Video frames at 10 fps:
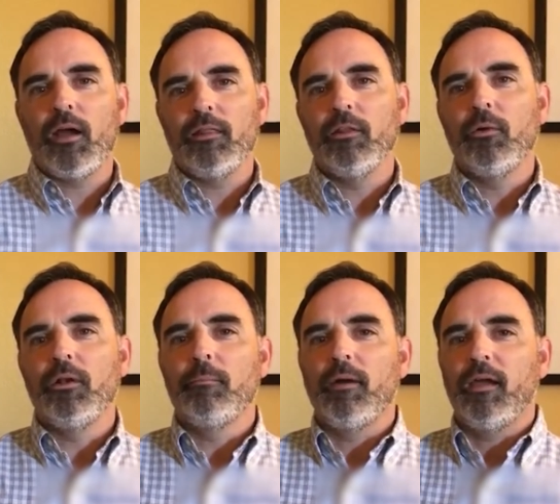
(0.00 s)
I
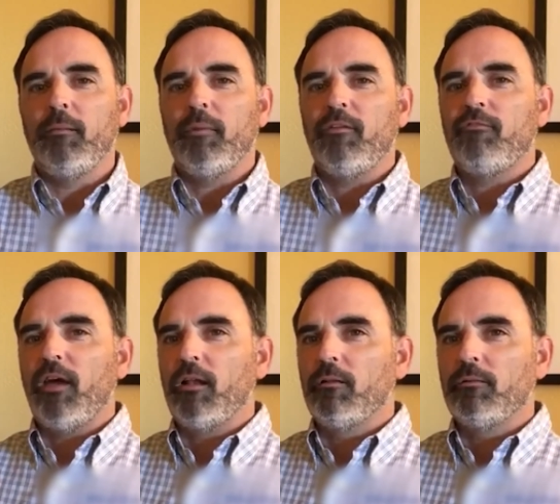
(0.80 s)
loaded my
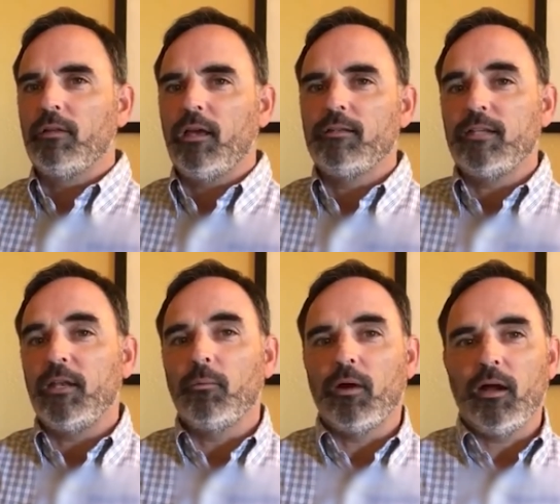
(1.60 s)
final
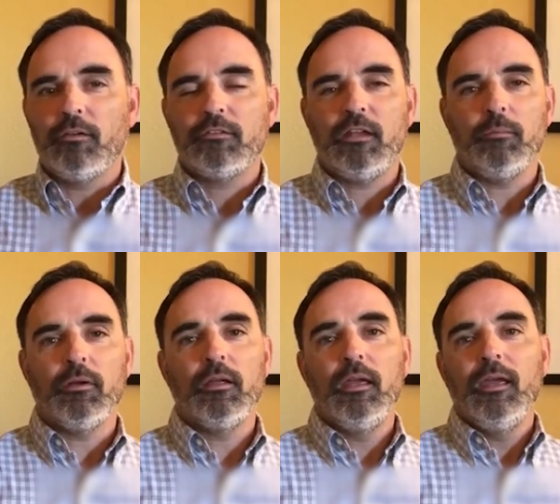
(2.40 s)
data warehouse table.